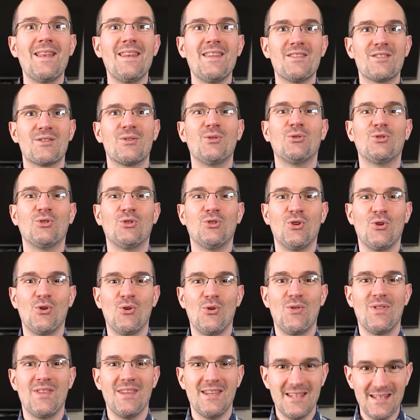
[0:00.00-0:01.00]
it's good to
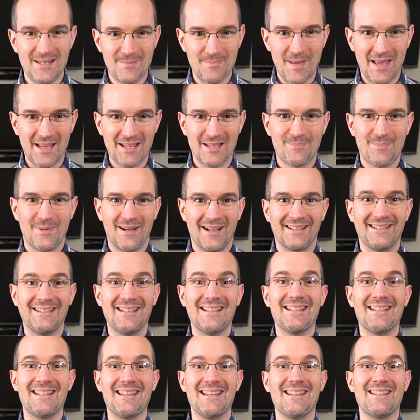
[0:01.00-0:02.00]
know these best
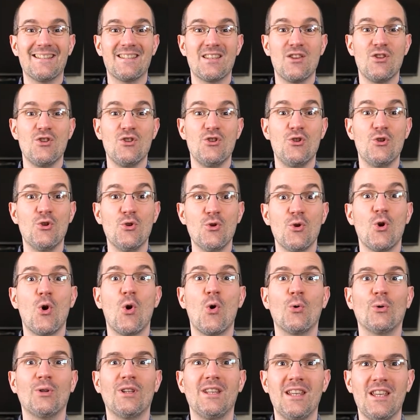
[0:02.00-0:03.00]
practices, you
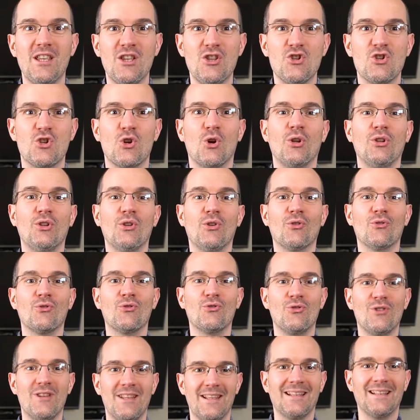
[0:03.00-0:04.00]
only enjoy the
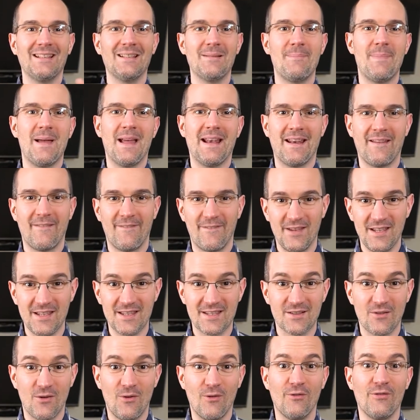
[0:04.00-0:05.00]
real
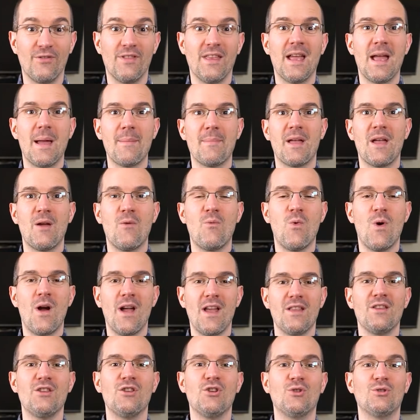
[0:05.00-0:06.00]
benefits of them
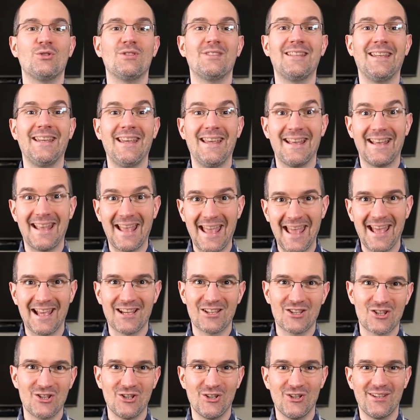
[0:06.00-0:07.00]
when you take
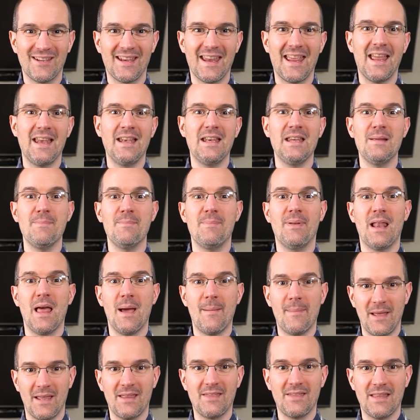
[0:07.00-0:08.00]
action and
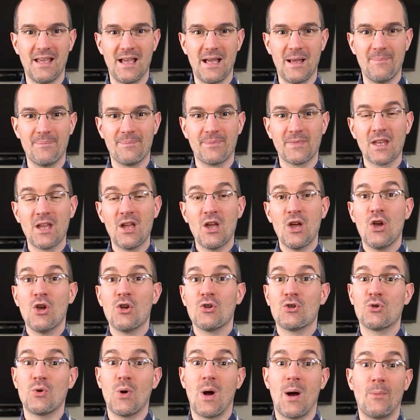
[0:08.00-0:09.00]
implement them.
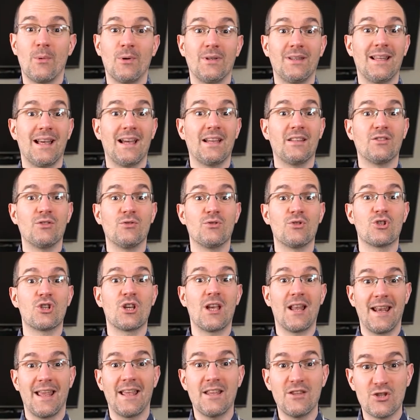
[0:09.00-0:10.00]
So I would like to
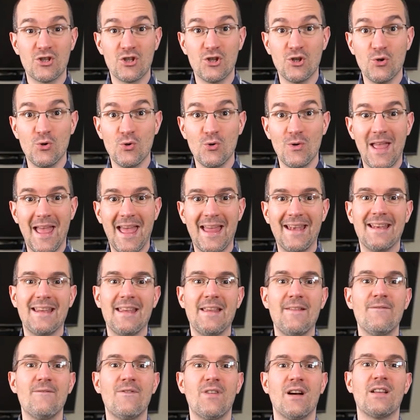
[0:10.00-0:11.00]
challenge you and
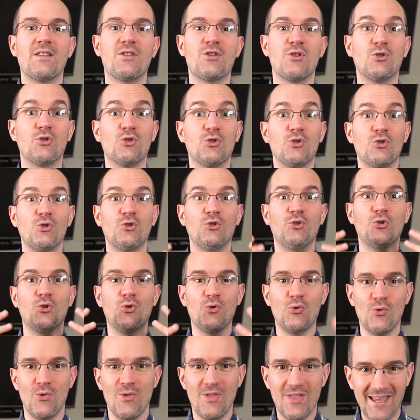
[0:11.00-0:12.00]
invite you to
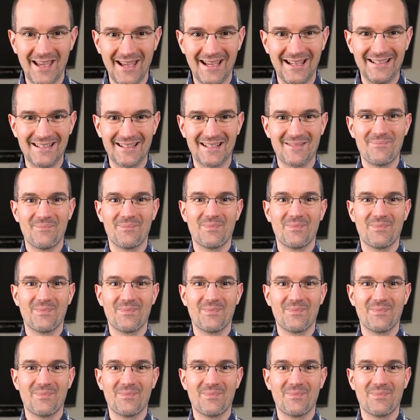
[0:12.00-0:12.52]
do that.